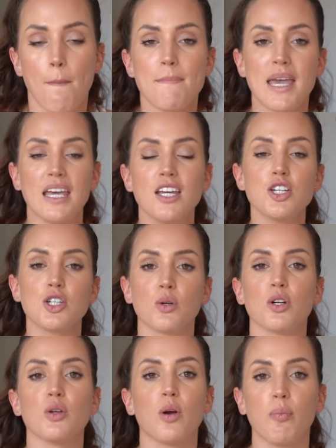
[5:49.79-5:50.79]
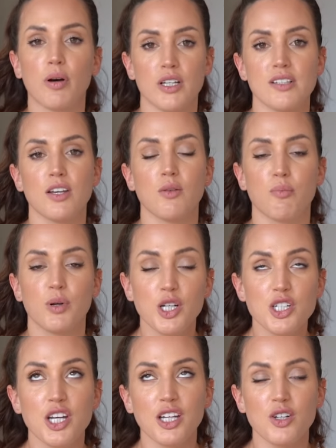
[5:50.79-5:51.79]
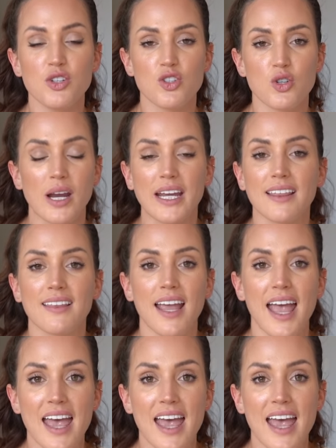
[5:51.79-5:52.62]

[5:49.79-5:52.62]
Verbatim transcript: Make sure you are pushing, pushing your strength